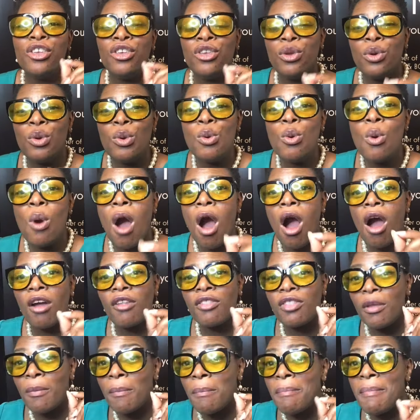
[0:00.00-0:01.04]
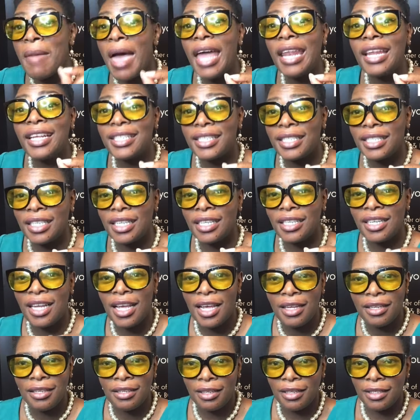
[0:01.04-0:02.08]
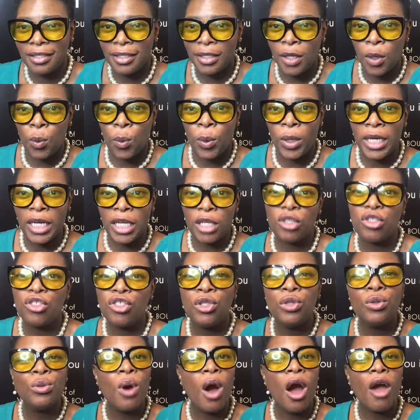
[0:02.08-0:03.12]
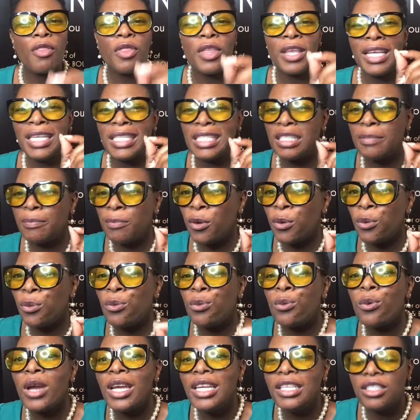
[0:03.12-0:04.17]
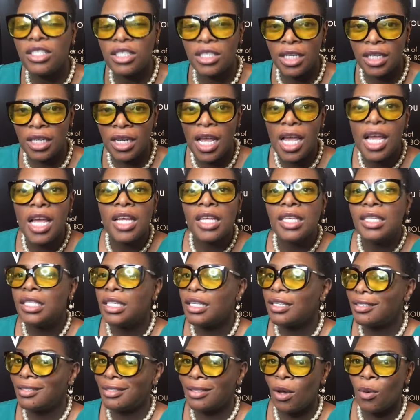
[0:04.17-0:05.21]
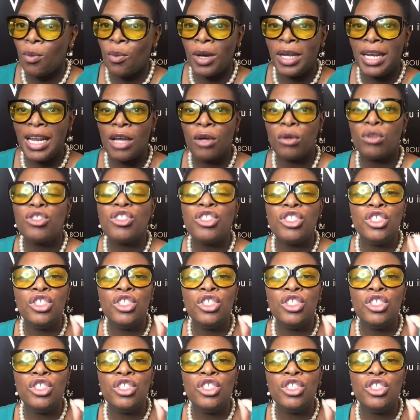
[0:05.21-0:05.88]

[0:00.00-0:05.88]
You are the medicine to someone else. You are the inspiration to someone else.